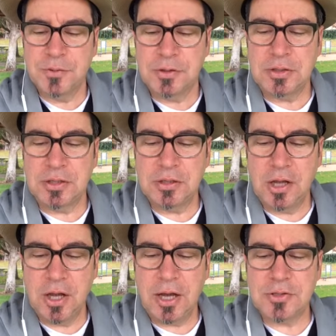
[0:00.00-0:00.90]

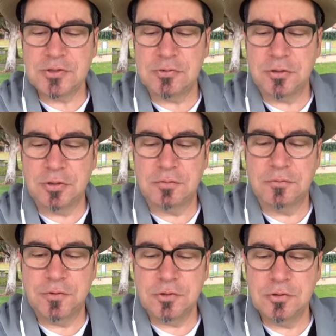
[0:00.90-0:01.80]
declines due to
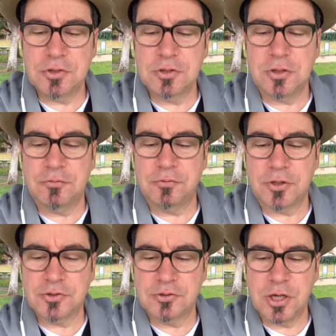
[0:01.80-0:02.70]
confusion and
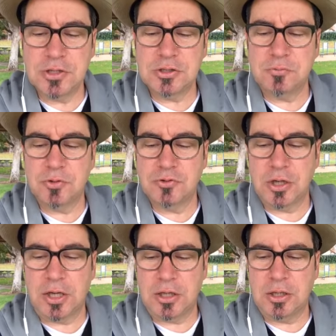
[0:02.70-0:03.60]
frustration with
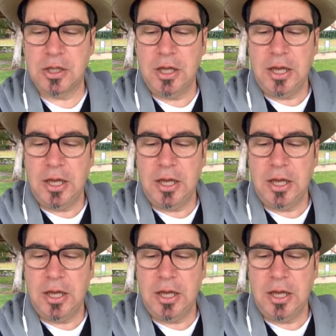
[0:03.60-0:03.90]
training